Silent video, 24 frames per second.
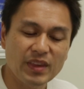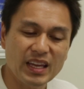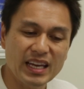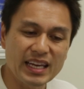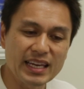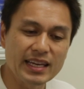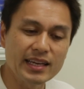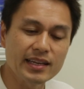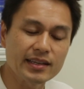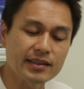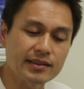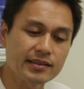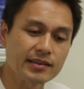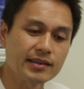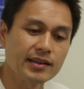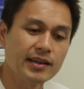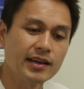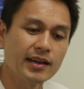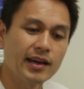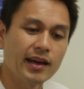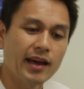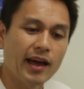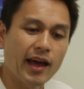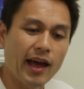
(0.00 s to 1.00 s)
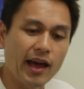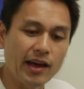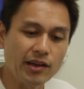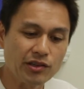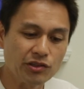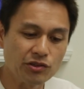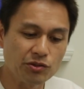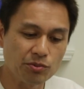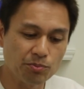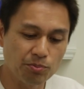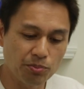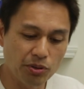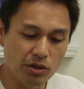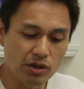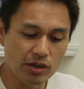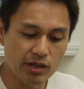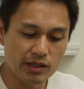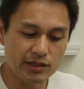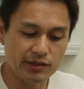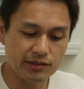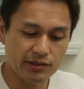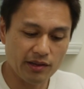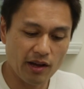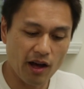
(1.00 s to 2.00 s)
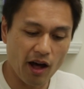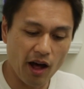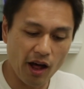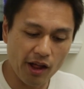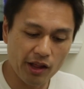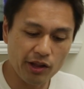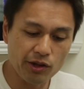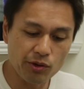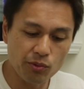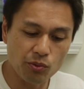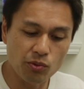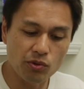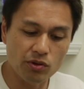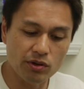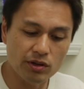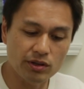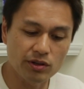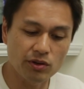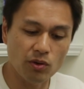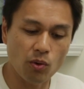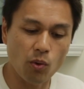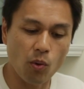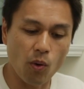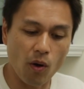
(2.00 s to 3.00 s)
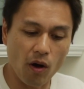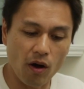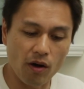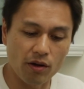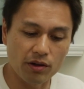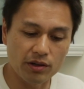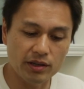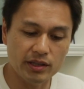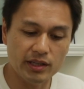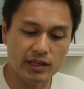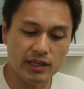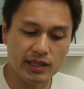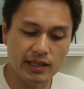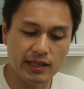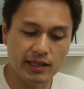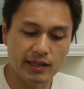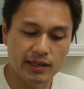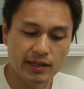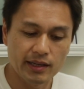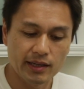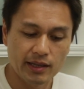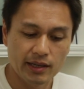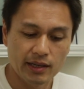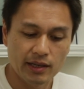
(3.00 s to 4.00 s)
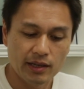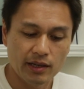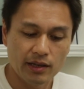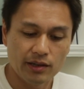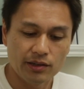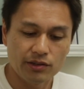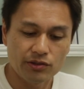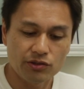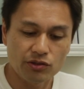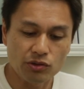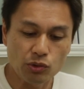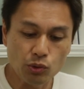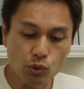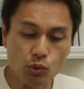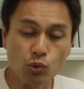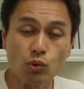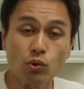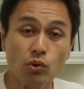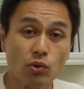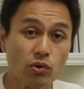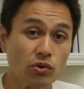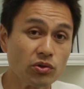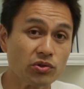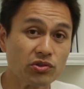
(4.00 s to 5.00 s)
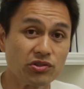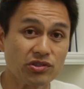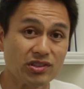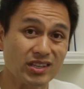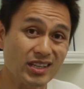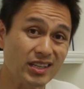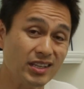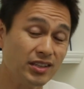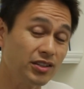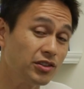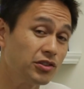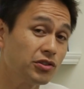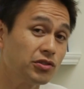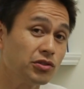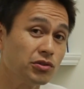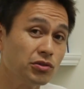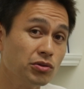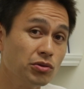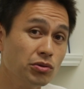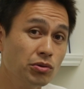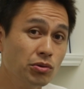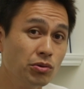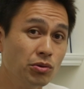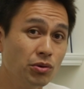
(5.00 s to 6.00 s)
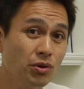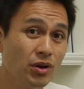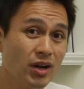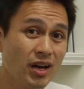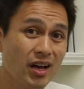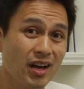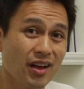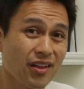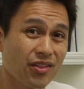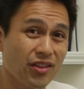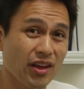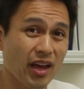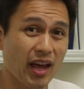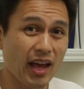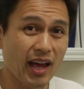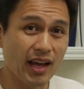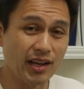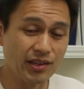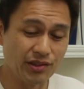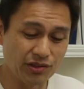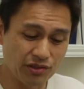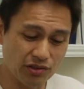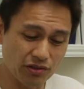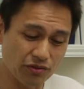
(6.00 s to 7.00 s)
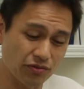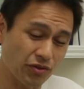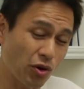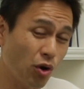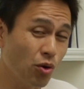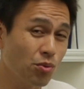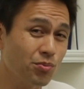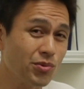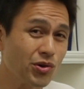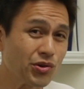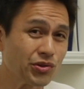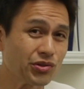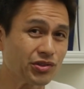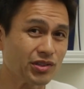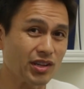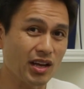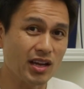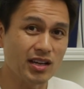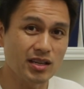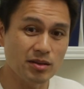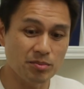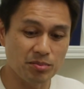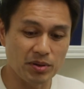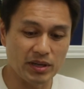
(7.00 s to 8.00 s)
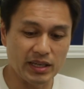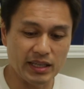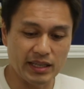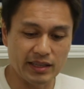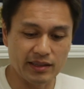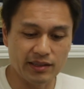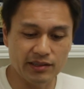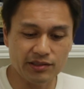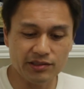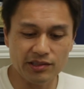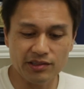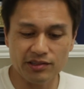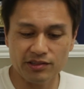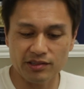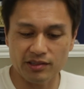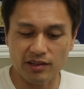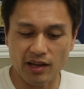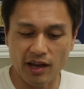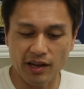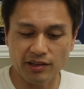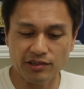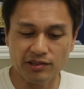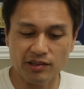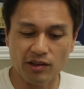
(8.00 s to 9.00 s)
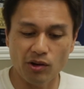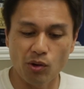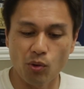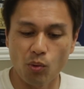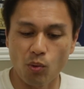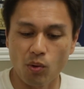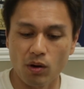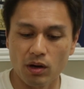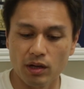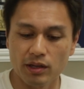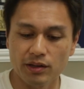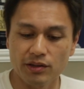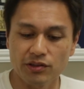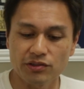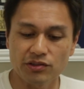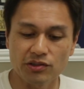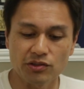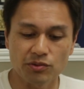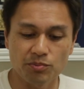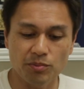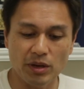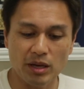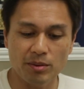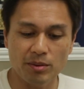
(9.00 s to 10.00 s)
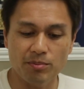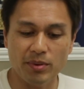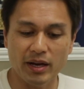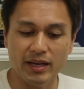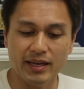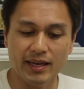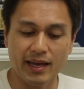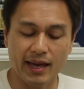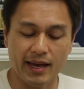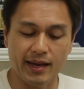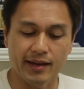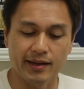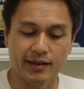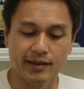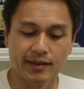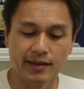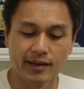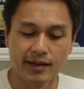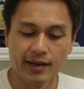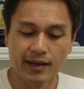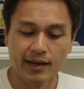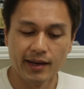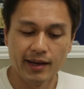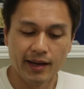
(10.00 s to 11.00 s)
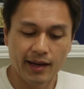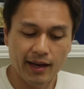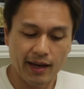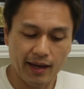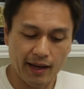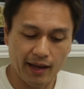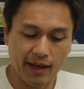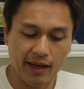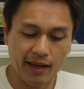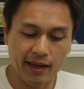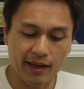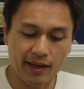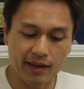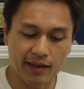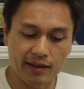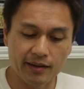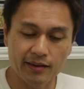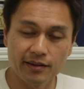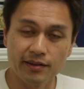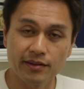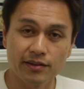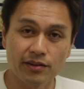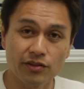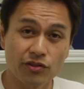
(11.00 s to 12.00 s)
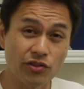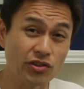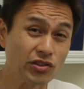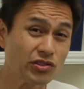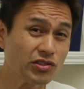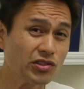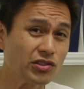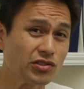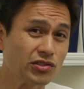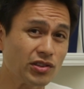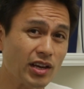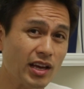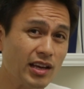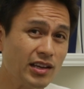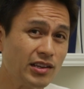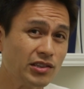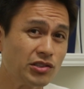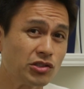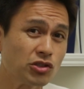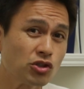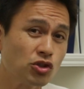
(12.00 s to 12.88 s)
It has put Hollywood quality tools into the hands of almost anybody. This is an SL1, this is made by Canon, and this is a